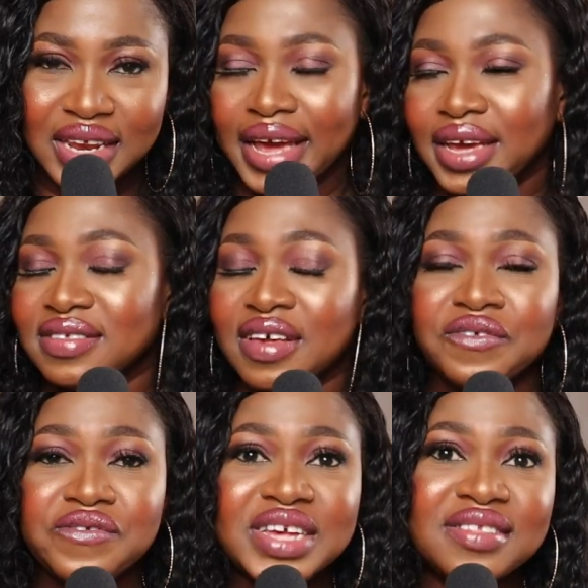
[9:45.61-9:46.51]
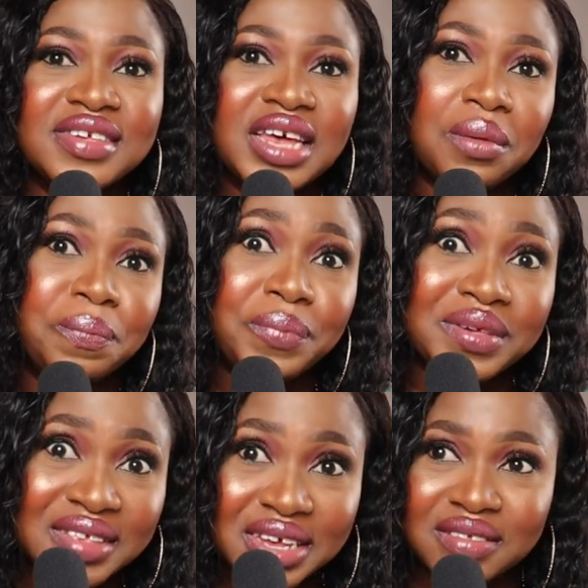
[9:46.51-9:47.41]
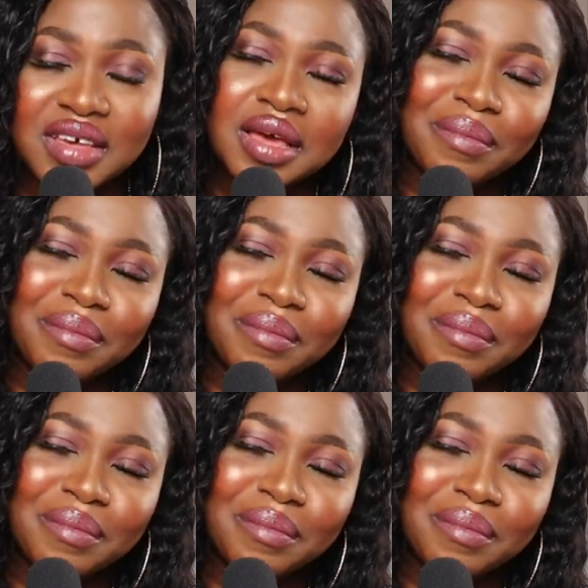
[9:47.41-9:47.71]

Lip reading: like it's affecting her business,